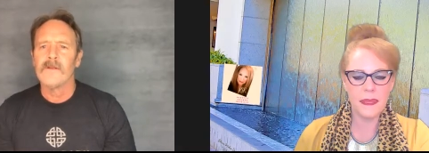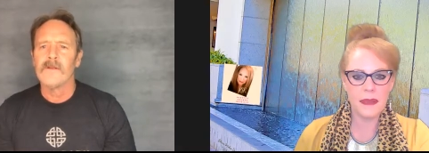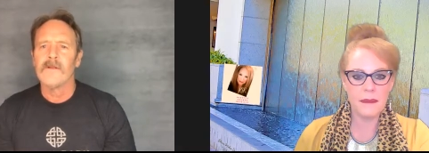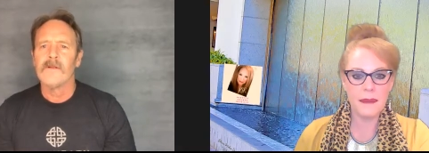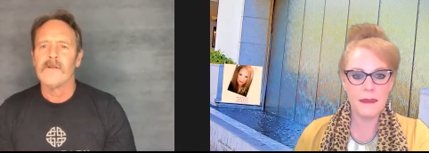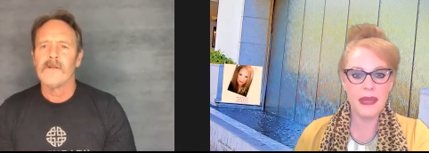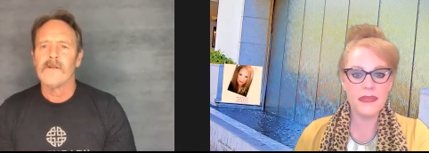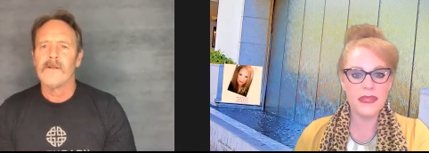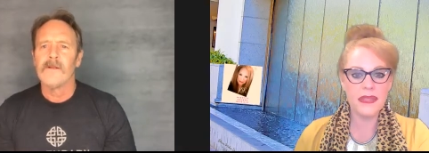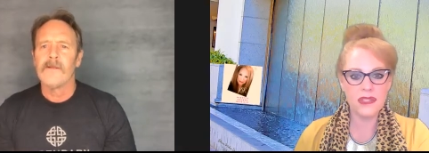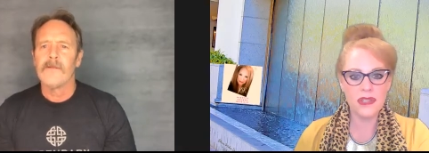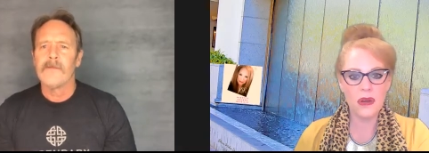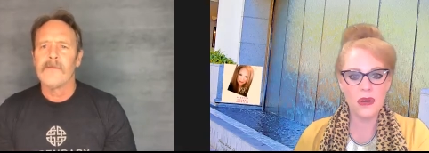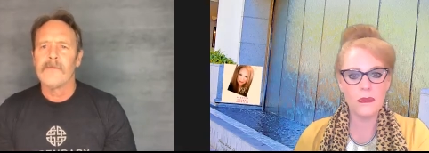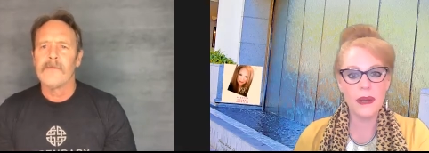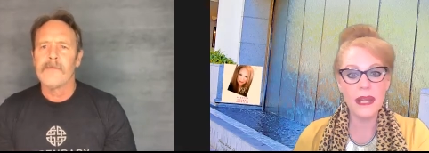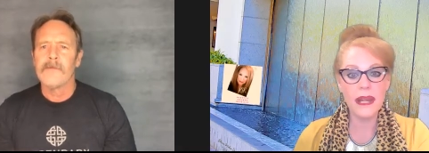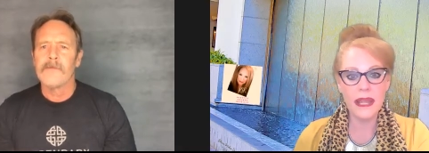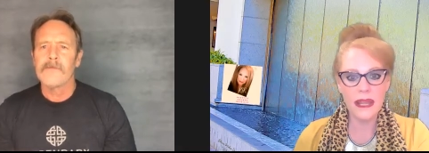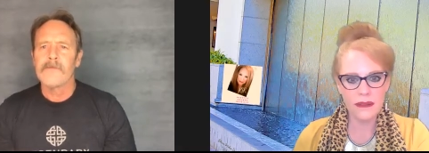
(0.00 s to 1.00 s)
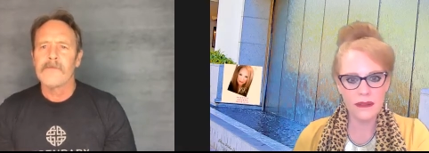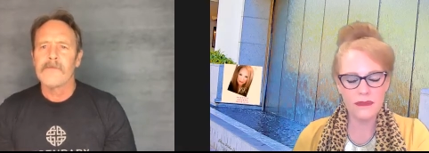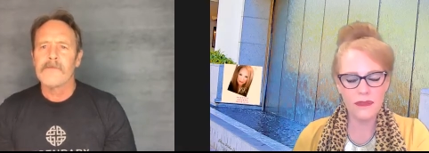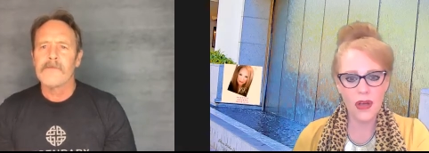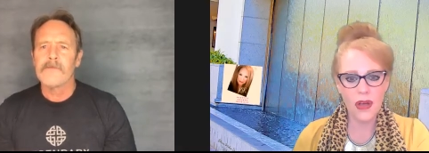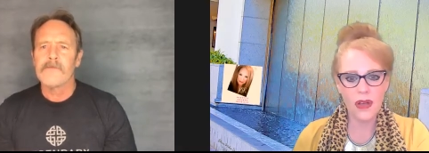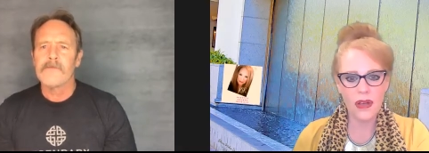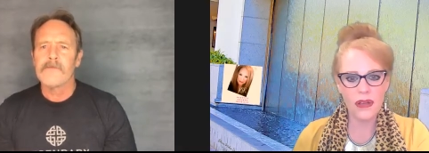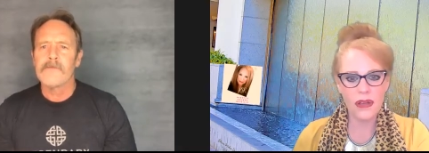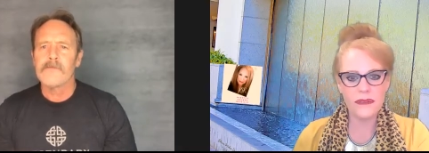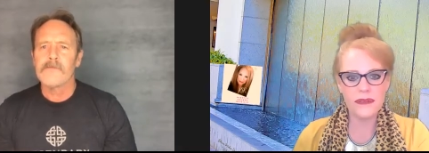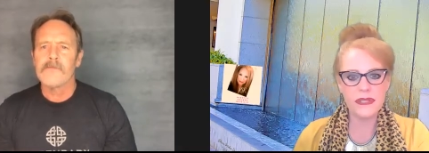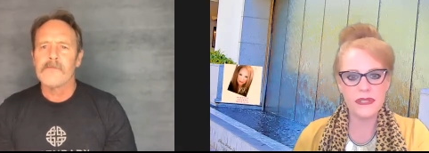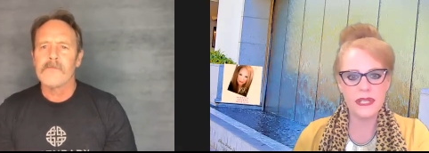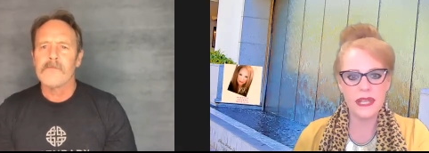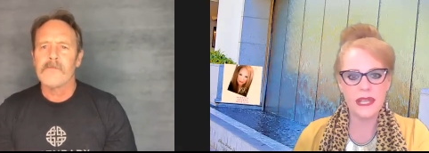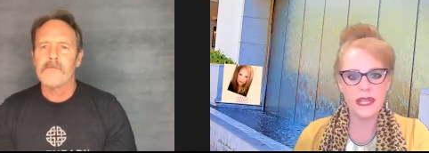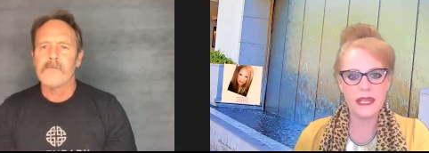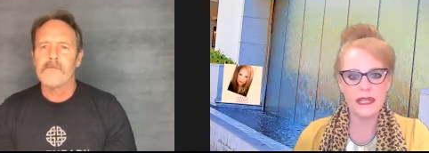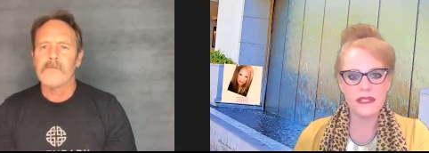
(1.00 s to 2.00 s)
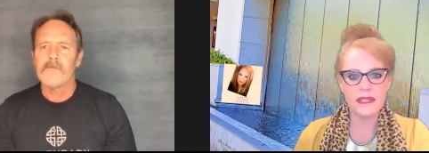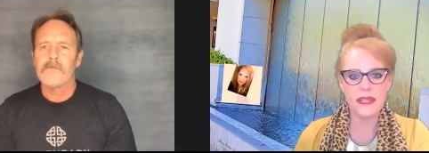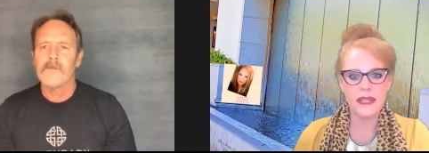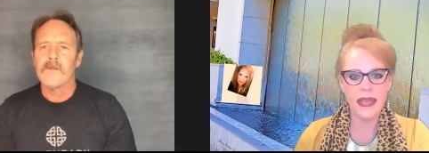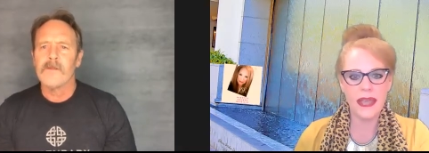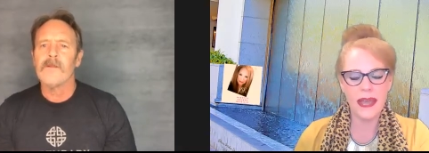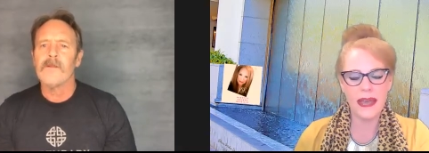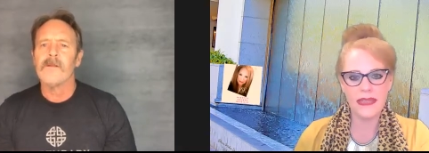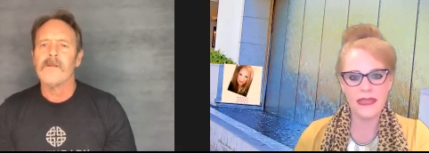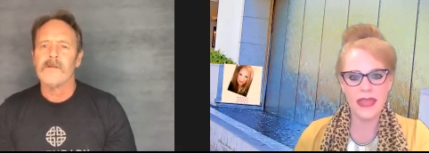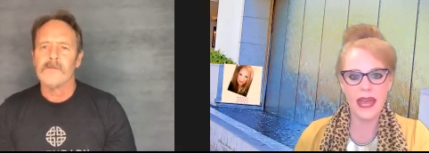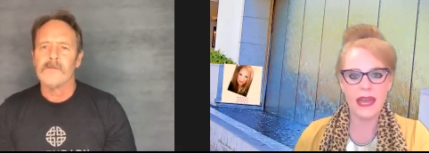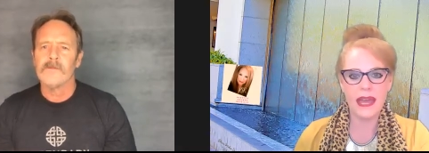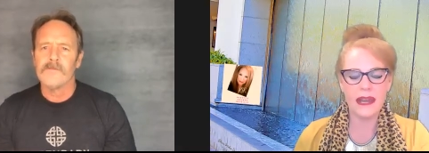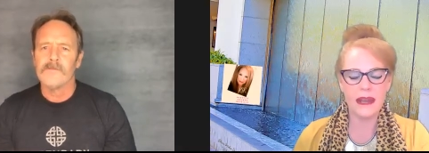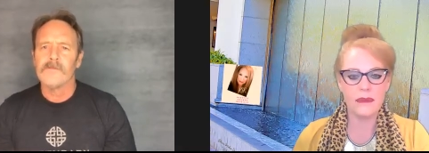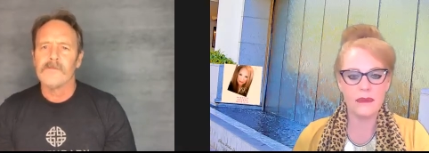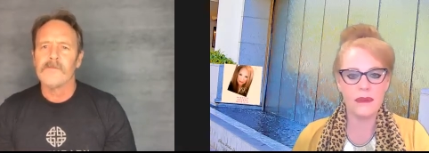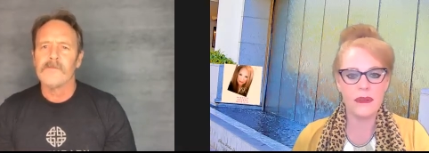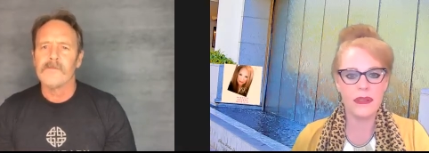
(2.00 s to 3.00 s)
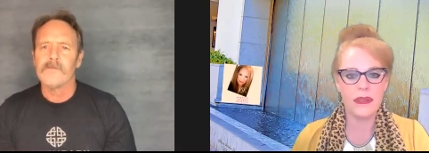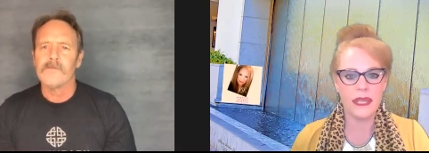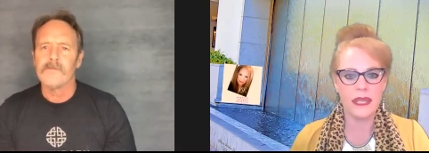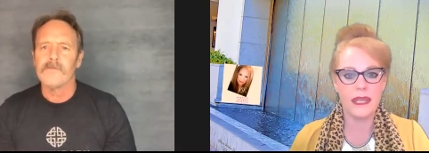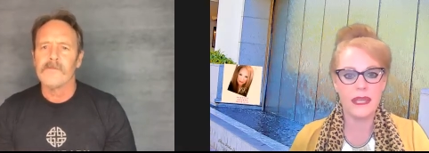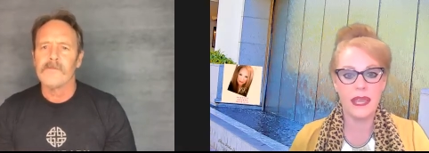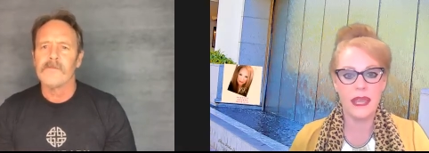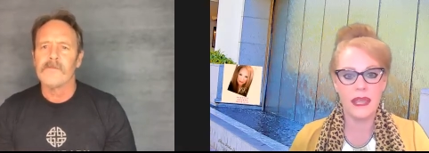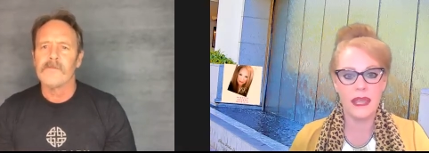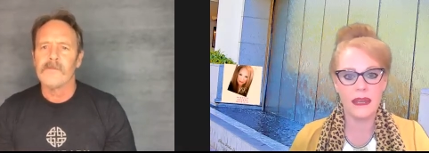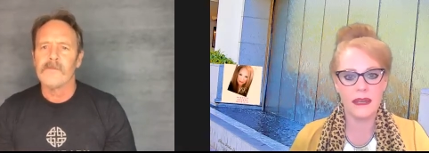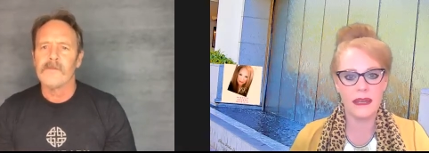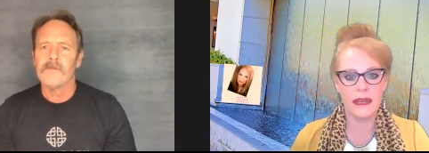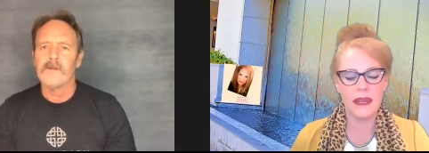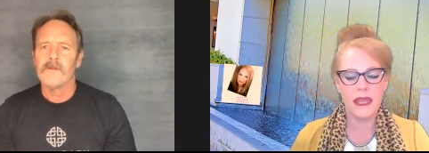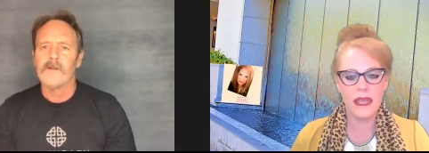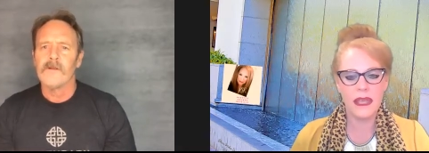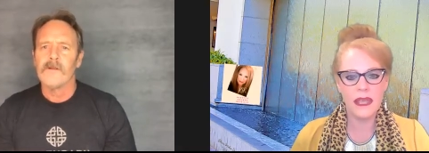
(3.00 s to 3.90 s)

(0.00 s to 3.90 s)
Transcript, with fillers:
Speaker 1: amount that's already involved, and to add that, it really can